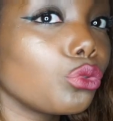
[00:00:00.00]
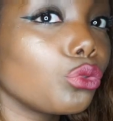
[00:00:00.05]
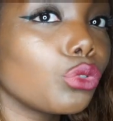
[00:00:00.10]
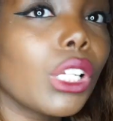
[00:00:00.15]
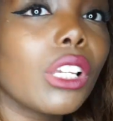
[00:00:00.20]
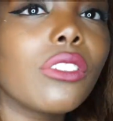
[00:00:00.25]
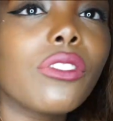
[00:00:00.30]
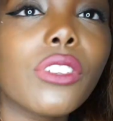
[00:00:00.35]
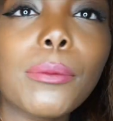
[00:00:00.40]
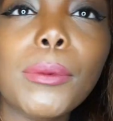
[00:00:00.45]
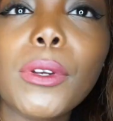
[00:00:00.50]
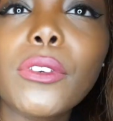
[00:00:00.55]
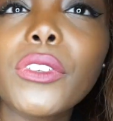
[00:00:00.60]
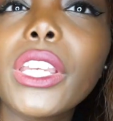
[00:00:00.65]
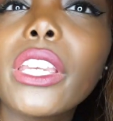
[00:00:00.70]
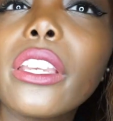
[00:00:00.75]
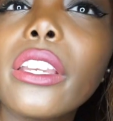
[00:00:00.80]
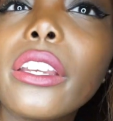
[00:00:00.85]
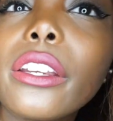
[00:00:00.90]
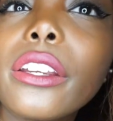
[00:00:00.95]
From over
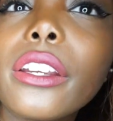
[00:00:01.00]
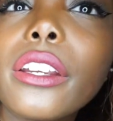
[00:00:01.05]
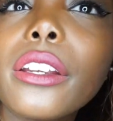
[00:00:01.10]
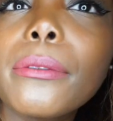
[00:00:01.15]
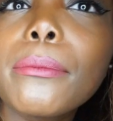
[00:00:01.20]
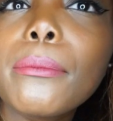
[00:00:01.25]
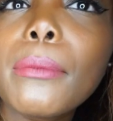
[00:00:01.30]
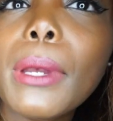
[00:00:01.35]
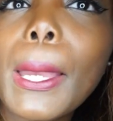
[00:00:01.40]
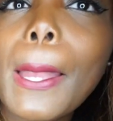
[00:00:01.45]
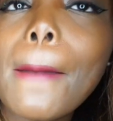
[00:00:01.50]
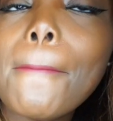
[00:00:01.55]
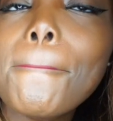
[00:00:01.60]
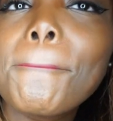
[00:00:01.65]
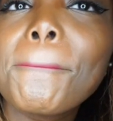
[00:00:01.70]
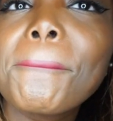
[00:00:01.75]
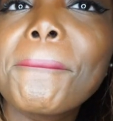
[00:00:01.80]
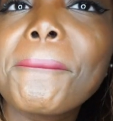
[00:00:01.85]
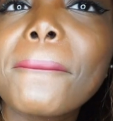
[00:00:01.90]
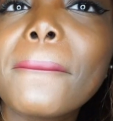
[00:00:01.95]
here, but
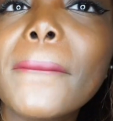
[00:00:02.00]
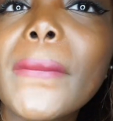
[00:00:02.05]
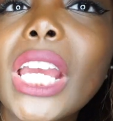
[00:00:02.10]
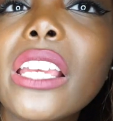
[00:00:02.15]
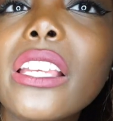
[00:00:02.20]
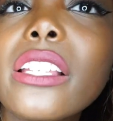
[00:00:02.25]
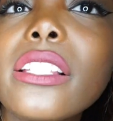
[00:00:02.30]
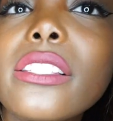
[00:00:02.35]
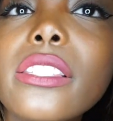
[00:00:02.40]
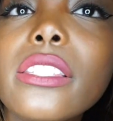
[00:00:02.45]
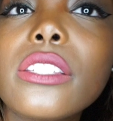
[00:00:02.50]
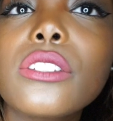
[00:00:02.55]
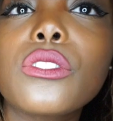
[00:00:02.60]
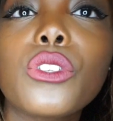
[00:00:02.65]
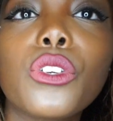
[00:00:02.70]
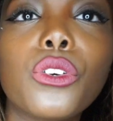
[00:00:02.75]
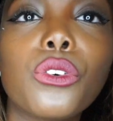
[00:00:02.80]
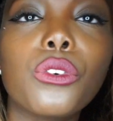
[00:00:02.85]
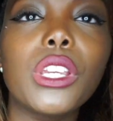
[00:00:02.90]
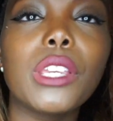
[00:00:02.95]
it's still
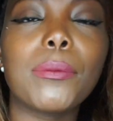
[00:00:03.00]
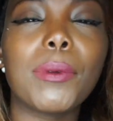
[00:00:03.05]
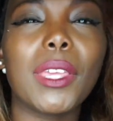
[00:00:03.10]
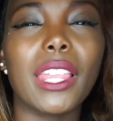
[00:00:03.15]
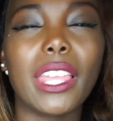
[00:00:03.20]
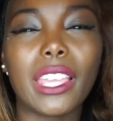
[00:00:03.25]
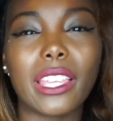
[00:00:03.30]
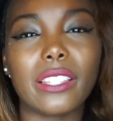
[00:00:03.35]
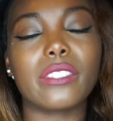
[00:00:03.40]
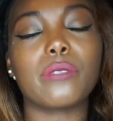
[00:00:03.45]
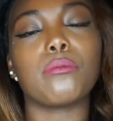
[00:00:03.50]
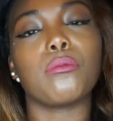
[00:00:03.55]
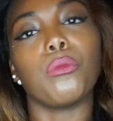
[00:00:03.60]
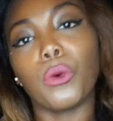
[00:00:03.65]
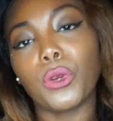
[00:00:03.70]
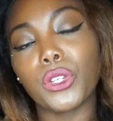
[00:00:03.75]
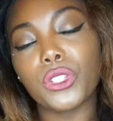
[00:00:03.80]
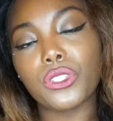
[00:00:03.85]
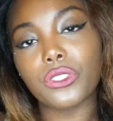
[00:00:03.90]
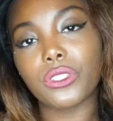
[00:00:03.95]
creamy, like it's
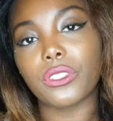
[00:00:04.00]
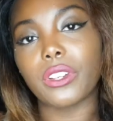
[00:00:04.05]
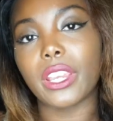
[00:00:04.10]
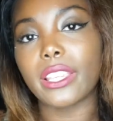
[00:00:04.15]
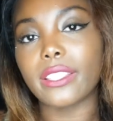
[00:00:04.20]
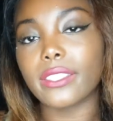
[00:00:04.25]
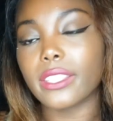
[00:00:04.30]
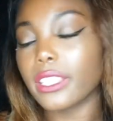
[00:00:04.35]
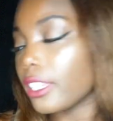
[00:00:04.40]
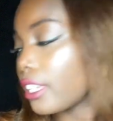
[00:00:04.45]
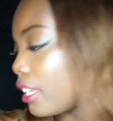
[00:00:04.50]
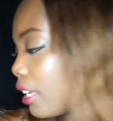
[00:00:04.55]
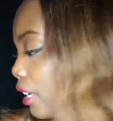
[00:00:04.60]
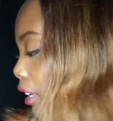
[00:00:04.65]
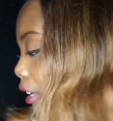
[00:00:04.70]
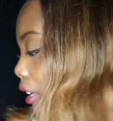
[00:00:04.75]
moisturizing.